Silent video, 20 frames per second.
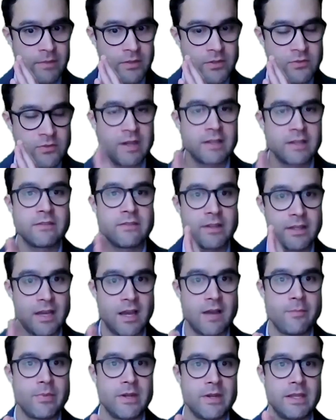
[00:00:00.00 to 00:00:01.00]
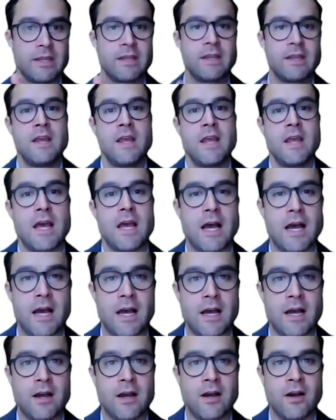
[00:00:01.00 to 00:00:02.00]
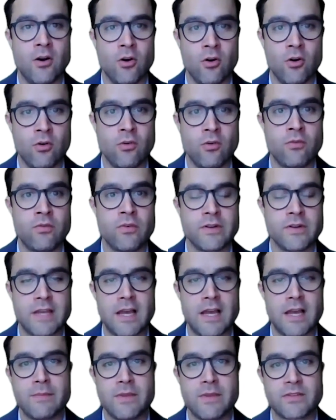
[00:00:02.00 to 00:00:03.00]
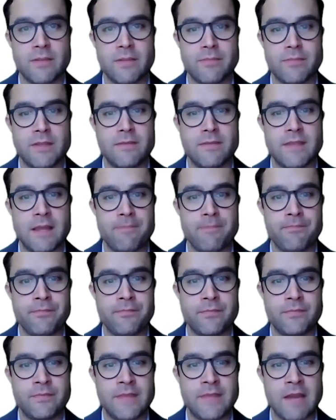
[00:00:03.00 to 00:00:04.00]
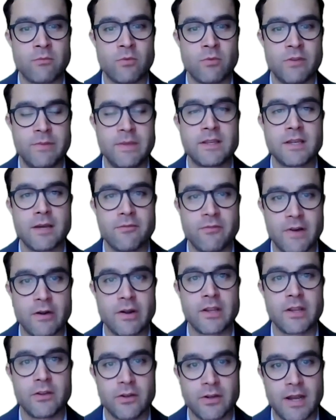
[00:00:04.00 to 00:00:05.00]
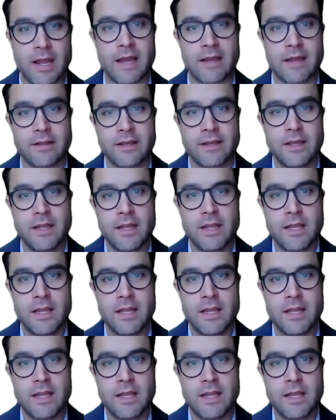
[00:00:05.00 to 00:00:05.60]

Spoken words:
strength of the company, over time is something that we become very good at,